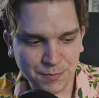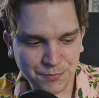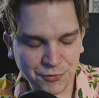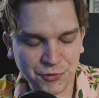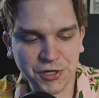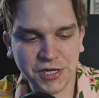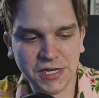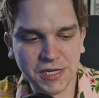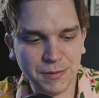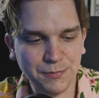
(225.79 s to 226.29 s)

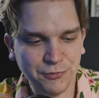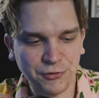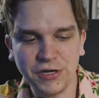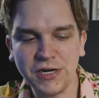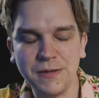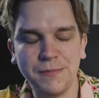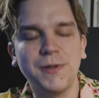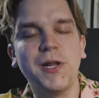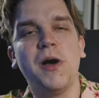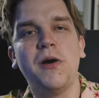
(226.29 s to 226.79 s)

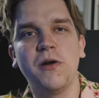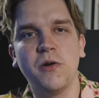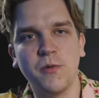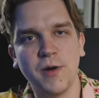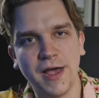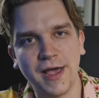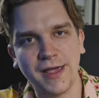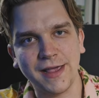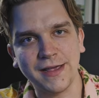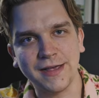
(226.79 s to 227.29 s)
pretty blown
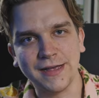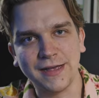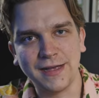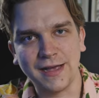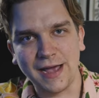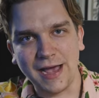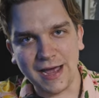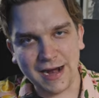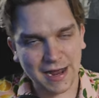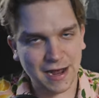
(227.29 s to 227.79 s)
away
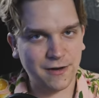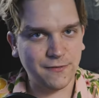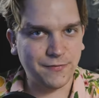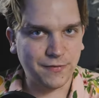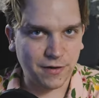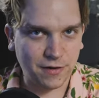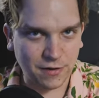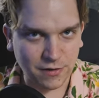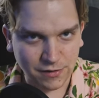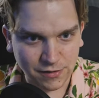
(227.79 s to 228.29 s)
at how
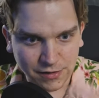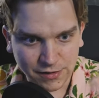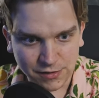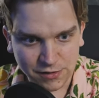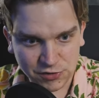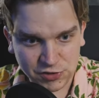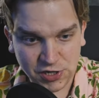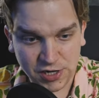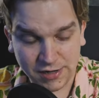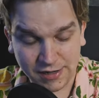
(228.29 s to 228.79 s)
far
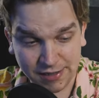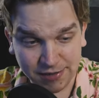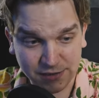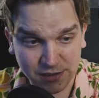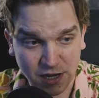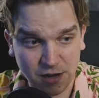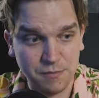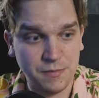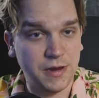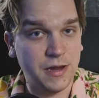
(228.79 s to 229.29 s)
the channel has
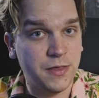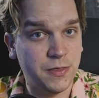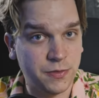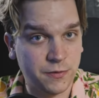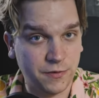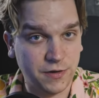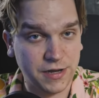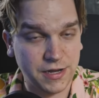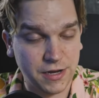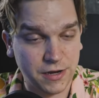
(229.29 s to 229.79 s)
come in
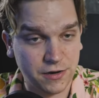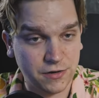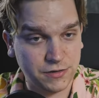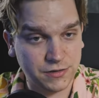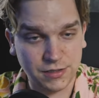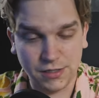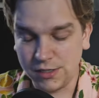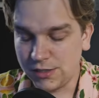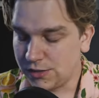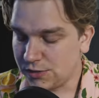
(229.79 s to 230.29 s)
3
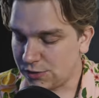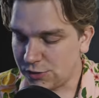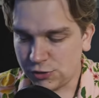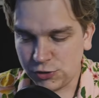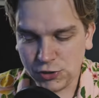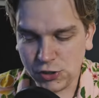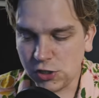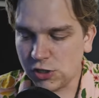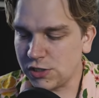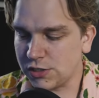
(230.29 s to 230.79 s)
years.
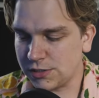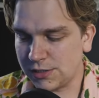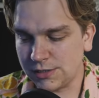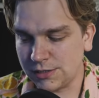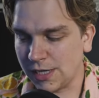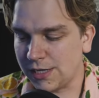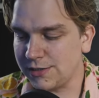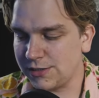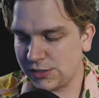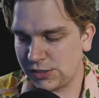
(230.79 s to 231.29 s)
Sure,
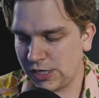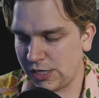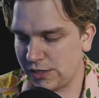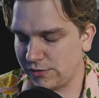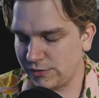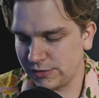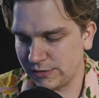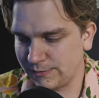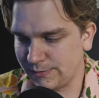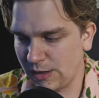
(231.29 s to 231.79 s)
tons of
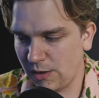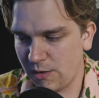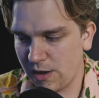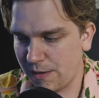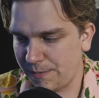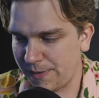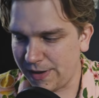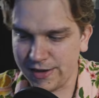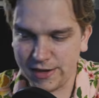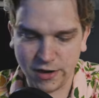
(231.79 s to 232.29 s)
channels blow
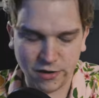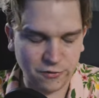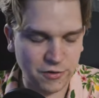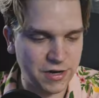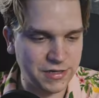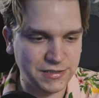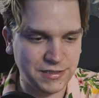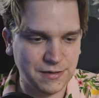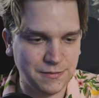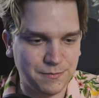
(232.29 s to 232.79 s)
up and get
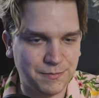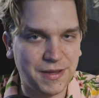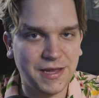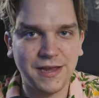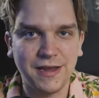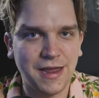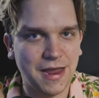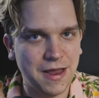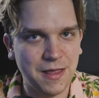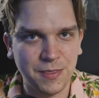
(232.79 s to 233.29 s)
crazy
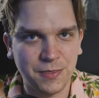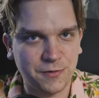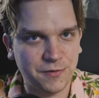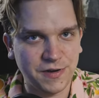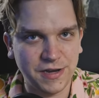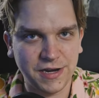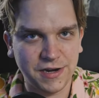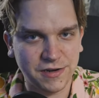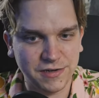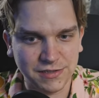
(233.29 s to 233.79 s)
big in
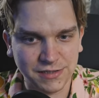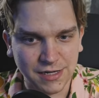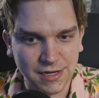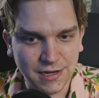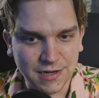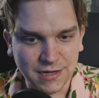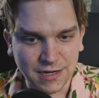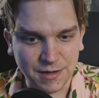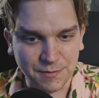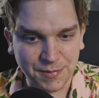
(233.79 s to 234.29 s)
3 years,
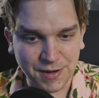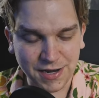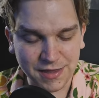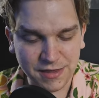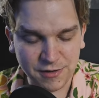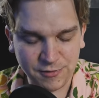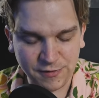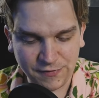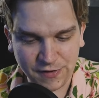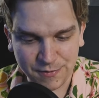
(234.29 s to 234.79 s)
but I
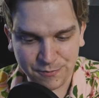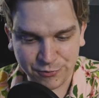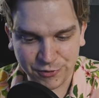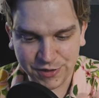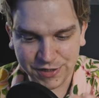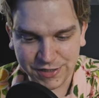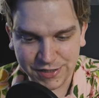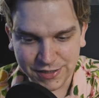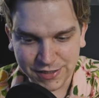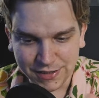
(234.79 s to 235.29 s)
think we've had
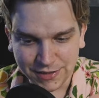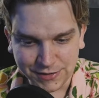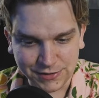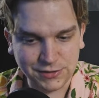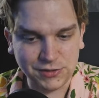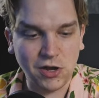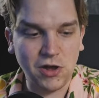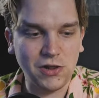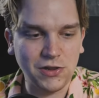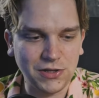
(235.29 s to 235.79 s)
pretty
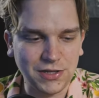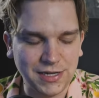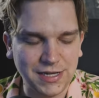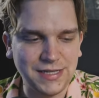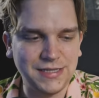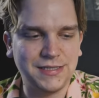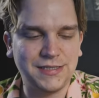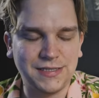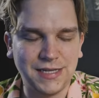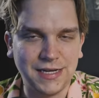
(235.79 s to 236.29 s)
solid
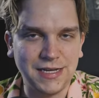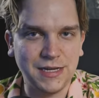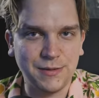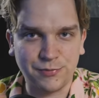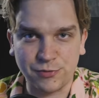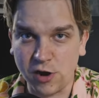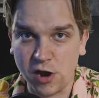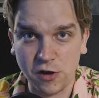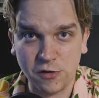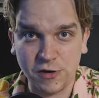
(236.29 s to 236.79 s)
and steady
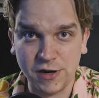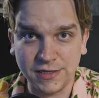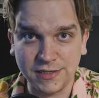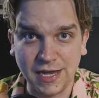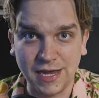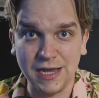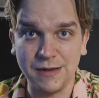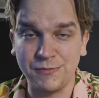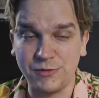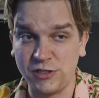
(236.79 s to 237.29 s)
progress.
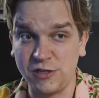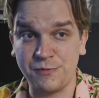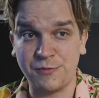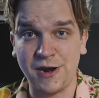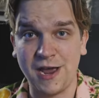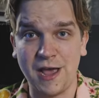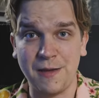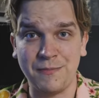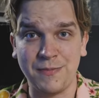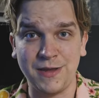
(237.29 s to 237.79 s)
I am super
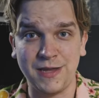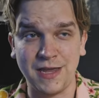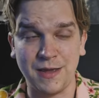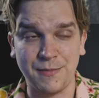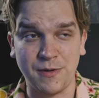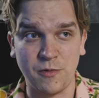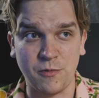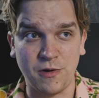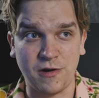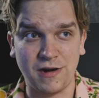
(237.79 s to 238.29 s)
happy
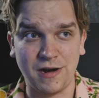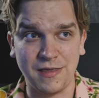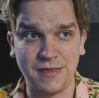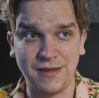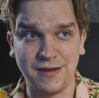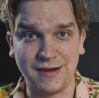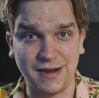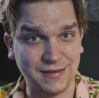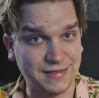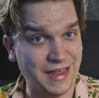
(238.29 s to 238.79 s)
about where I
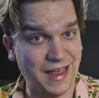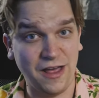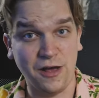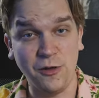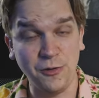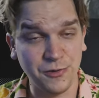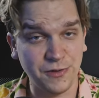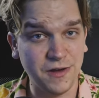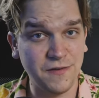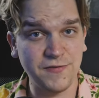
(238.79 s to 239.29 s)
think like the
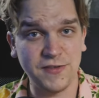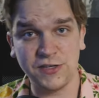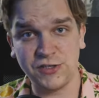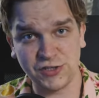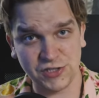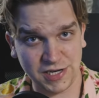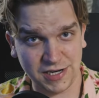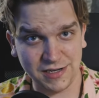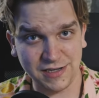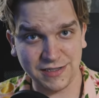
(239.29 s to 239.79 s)
health of this
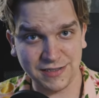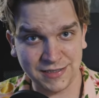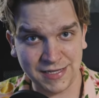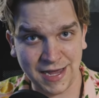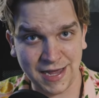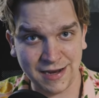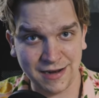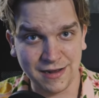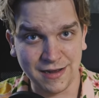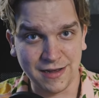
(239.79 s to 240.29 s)
channel is
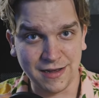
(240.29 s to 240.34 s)
at.